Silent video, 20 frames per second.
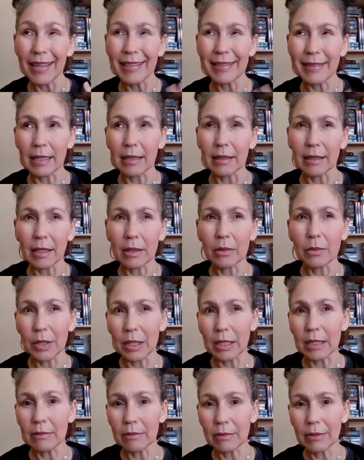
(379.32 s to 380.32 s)
Ideally, it
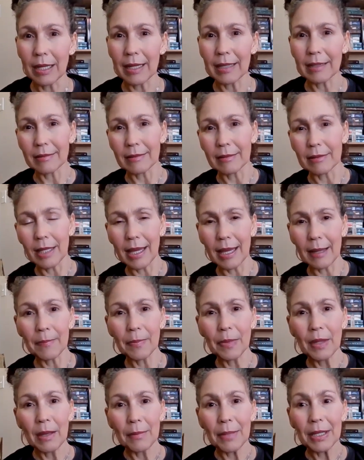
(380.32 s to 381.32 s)
would, right? Okay.
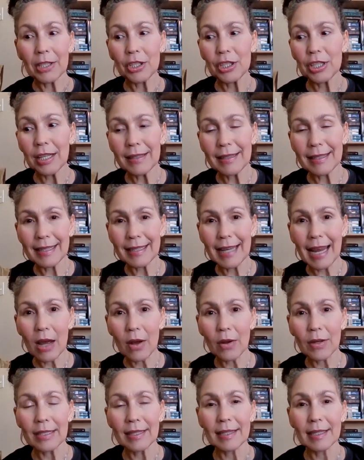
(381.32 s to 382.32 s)
But it shuts
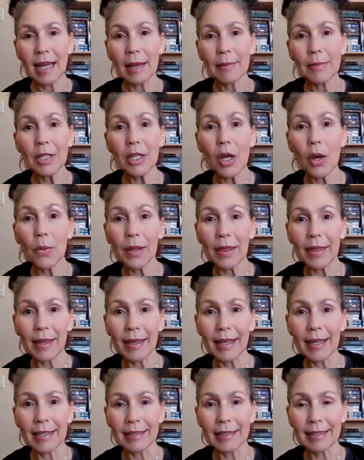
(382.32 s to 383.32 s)
down. It's time to go
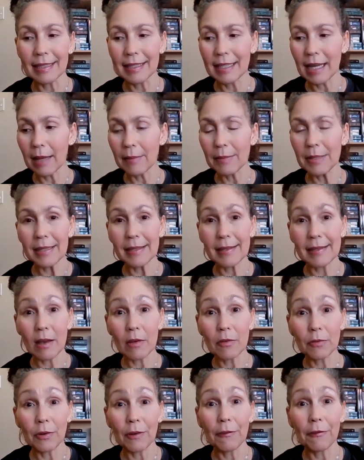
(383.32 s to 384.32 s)
within. It's time to
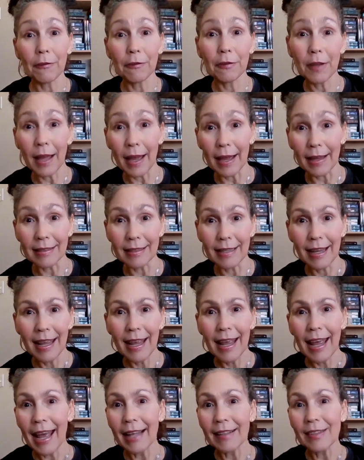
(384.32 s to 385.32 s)
self reflect.
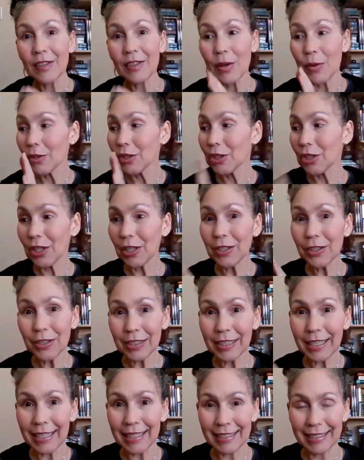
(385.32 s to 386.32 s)
And so,
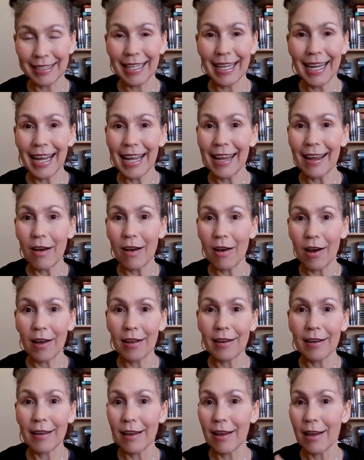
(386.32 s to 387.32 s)
journaling today
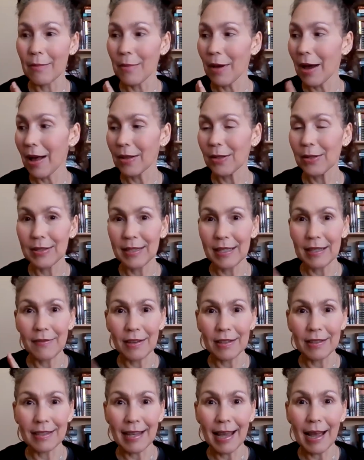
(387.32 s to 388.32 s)
on um, Hallows Eve
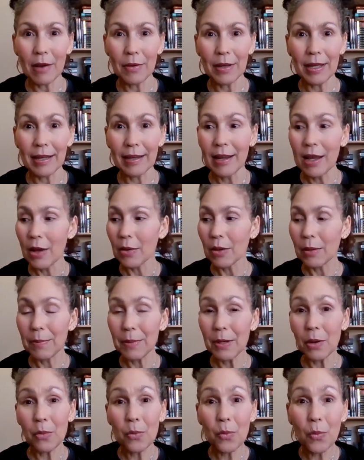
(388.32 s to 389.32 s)
on Samhain would
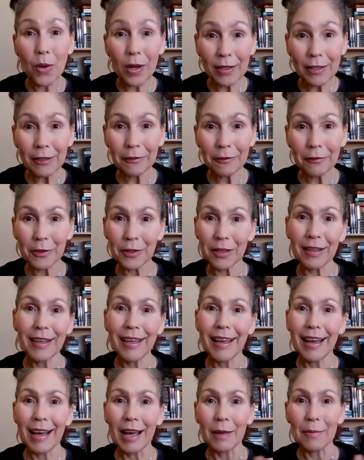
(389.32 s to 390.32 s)
be a wonderful
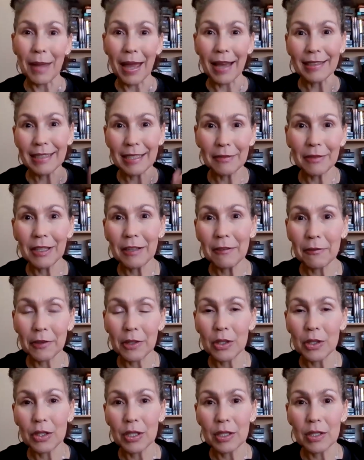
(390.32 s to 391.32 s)
um, activity for
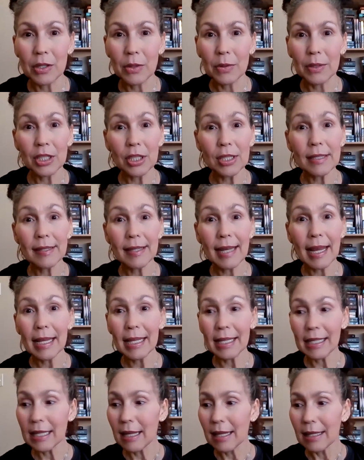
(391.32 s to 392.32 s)
you to do. And just
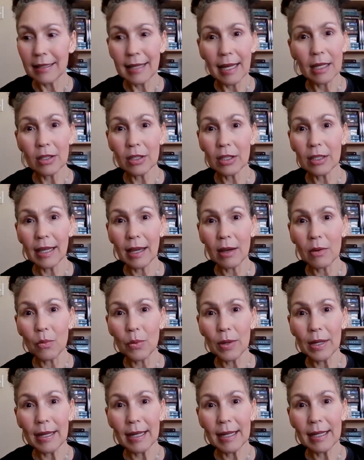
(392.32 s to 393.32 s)
take take a look at
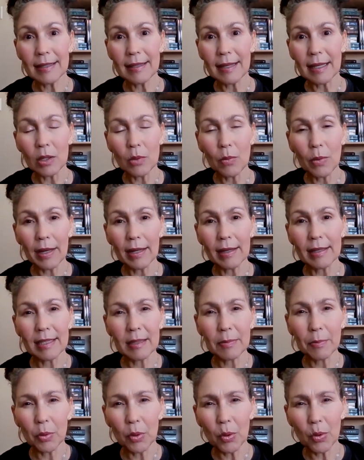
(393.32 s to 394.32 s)
what it is that you want to
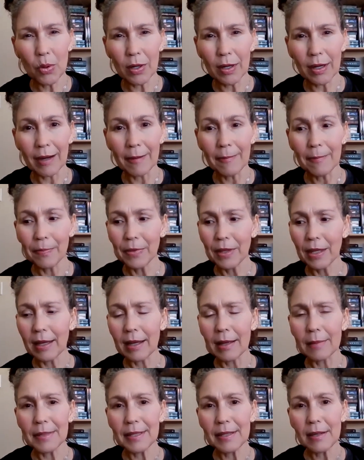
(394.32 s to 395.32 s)
explore,
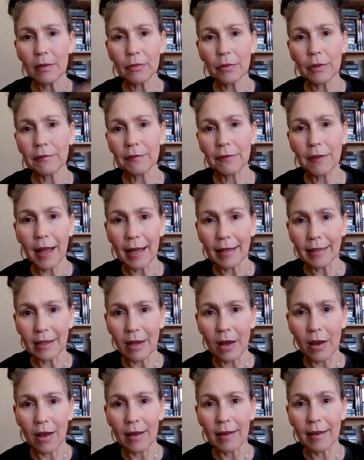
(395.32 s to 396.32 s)
um, self reflect
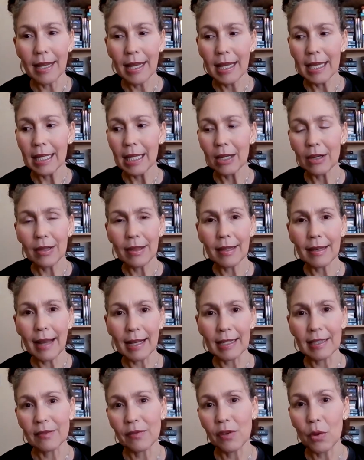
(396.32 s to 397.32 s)
on here in the
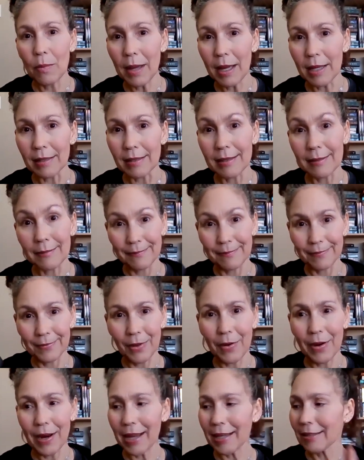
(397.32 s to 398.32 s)
next few months.
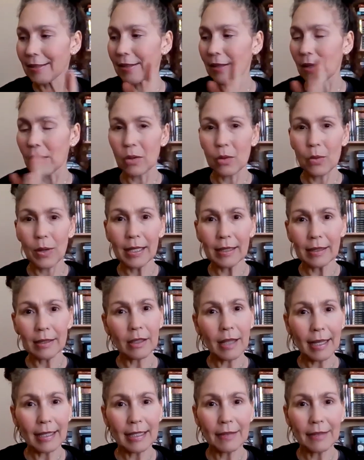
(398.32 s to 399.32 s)
All right. So, quick
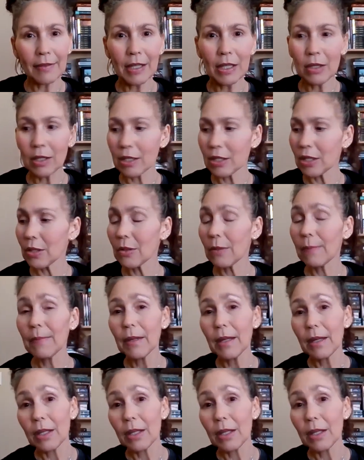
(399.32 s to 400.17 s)
little activity you could do.